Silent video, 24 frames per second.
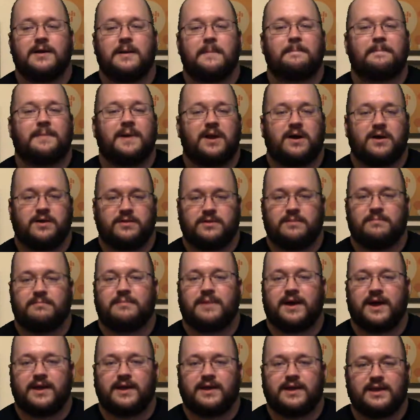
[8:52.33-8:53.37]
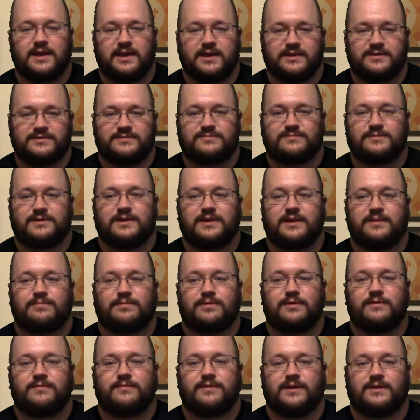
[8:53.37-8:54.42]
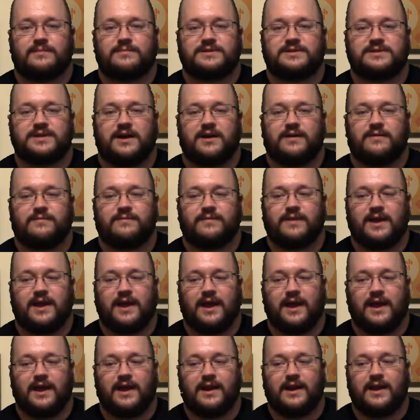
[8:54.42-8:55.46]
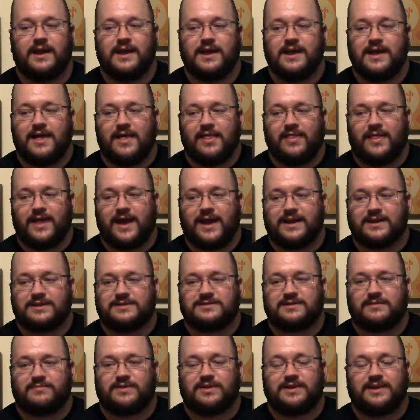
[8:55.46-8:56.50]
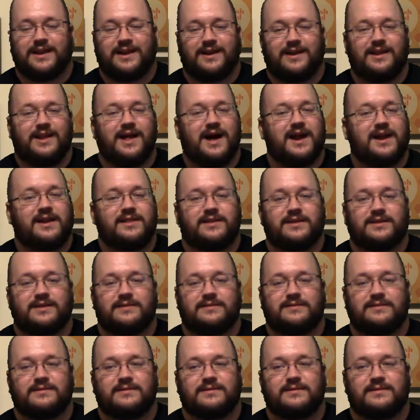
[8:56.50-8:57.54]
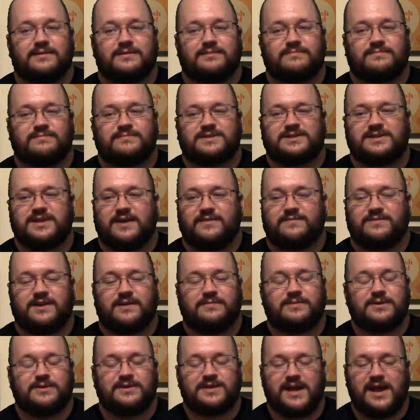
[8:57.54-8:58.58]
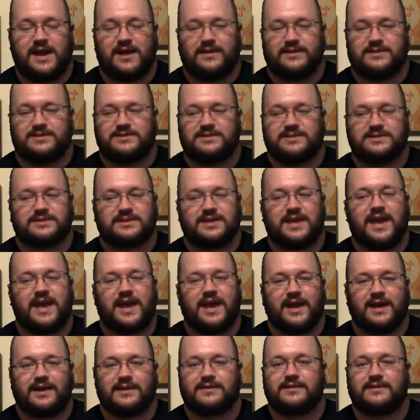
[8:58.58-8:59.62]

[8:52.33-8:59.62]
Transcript: but on the mic he has really proven himself, and that is something that a lot of the GFW talents just can't